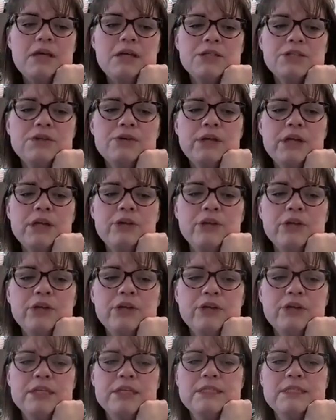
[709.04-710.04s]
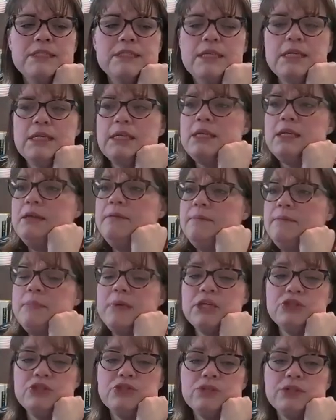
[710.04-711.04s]
So here you're going to see
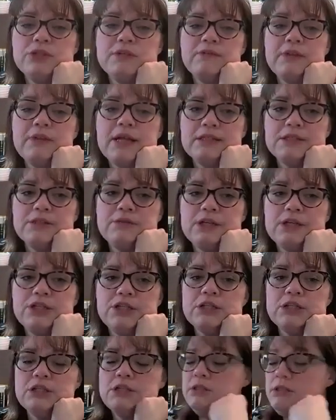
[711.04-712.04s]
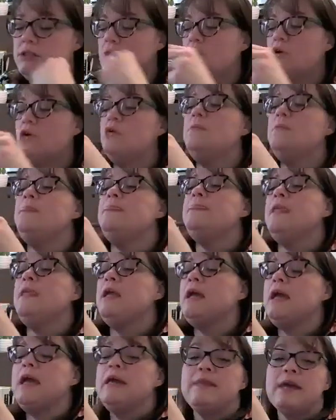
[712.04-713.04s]
pictures of lacerations. So
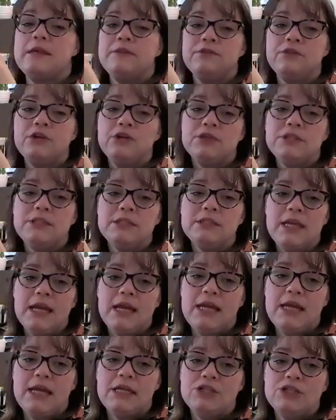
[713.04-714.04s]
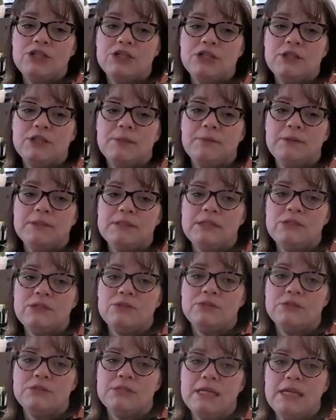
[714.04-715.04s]
in that third stage, the
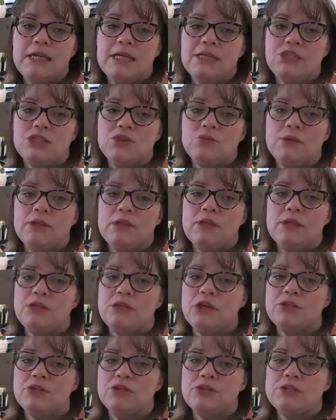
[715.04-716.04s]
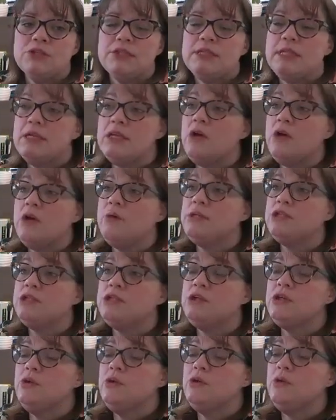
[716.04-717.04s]
placental stage, is when the doctor is then going
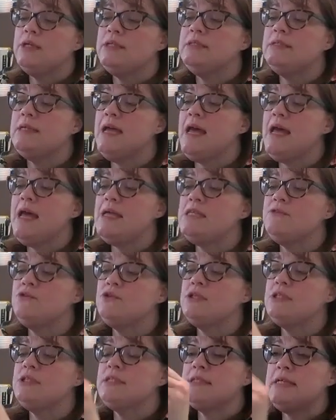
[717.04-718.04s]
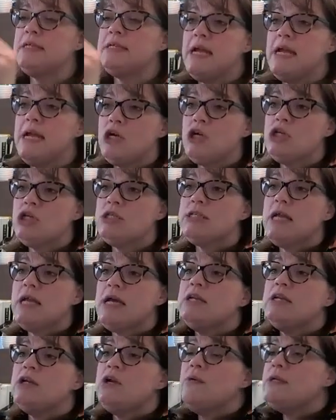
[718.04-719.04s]
to assess for tears
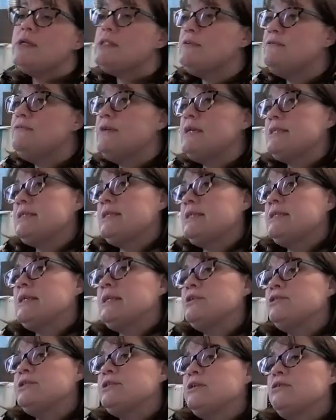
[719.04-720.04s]
and going to fix the tears